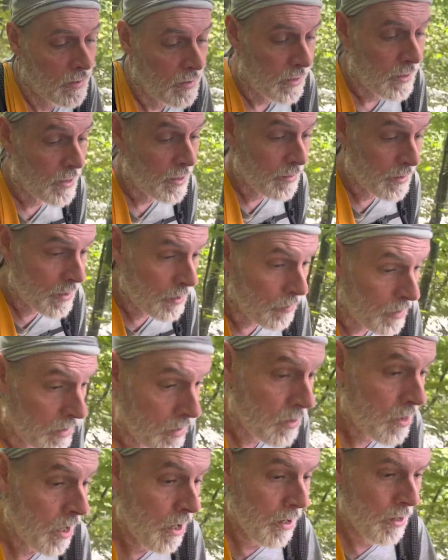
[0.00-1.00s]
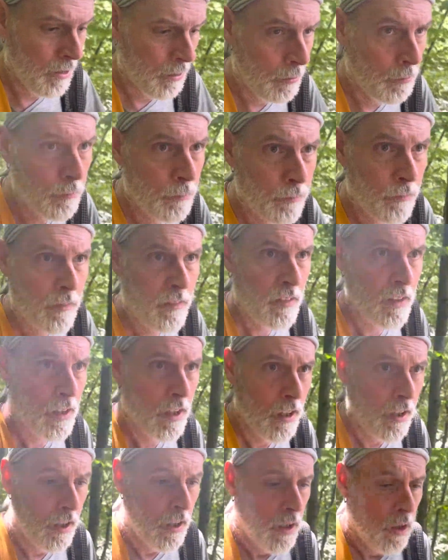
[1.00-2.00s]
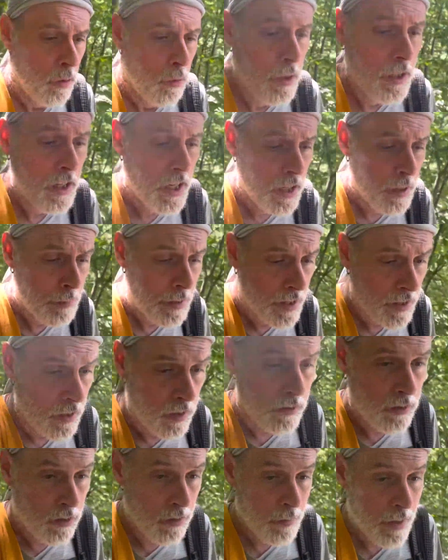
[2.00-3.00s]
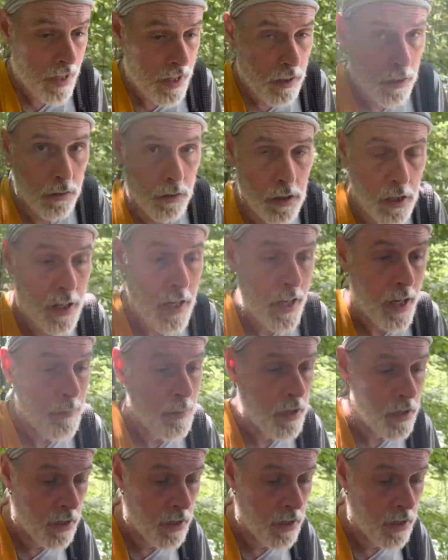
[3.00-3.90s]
Anyways, we got about a 2-mile climb